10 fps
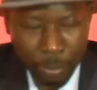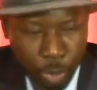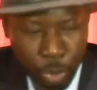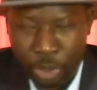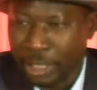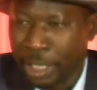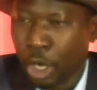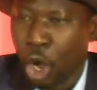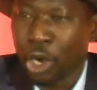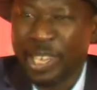to see
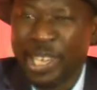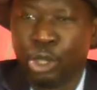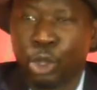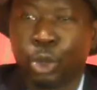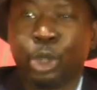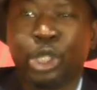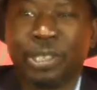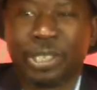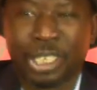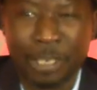local
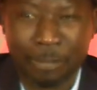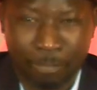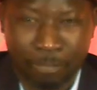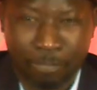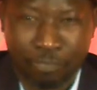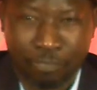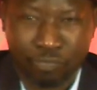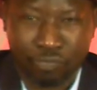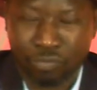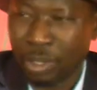institutions,
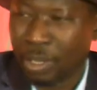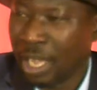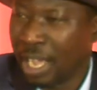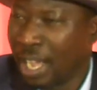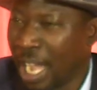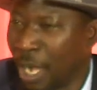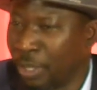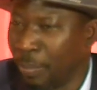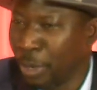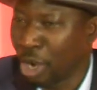how the
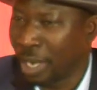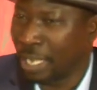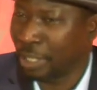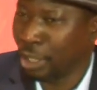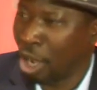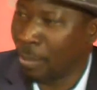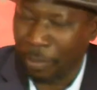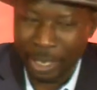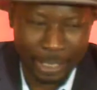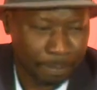bureaucracy
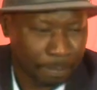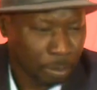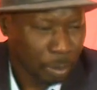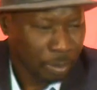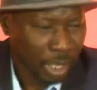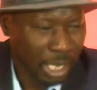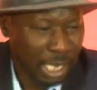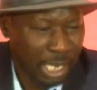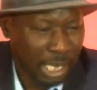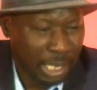operates.
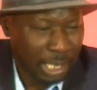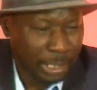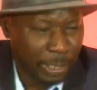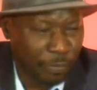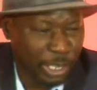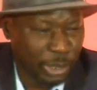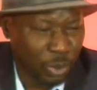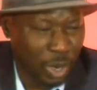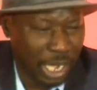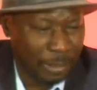The first
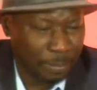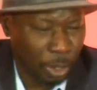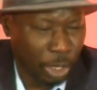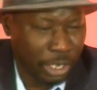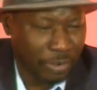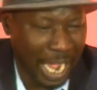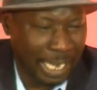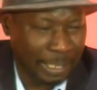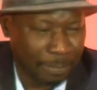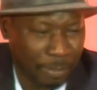one on the
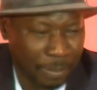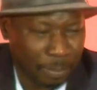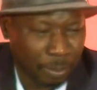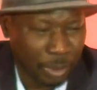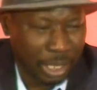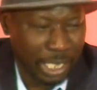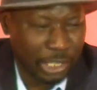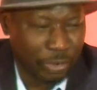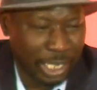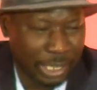right
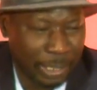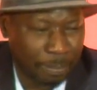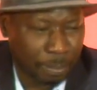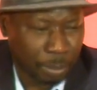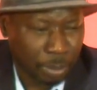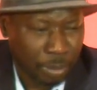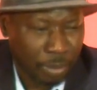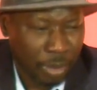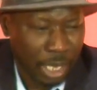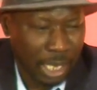is written
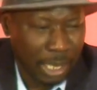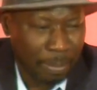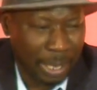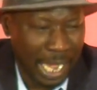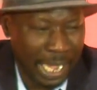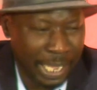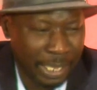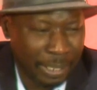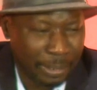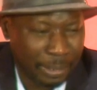by
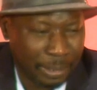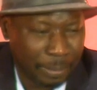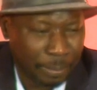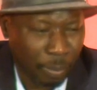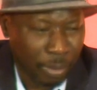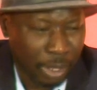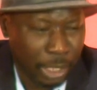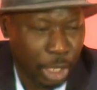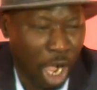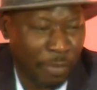
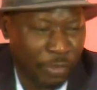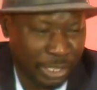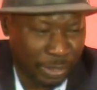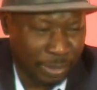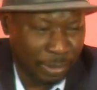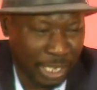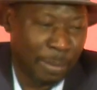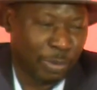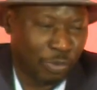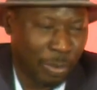the office,
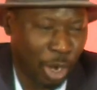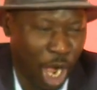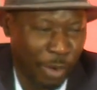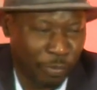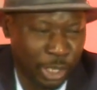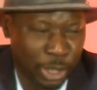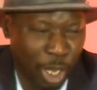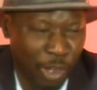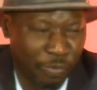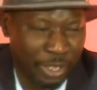comes from the office
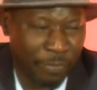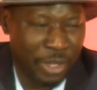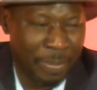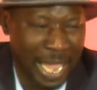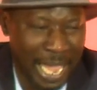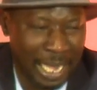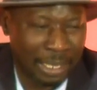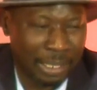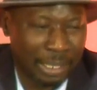of the female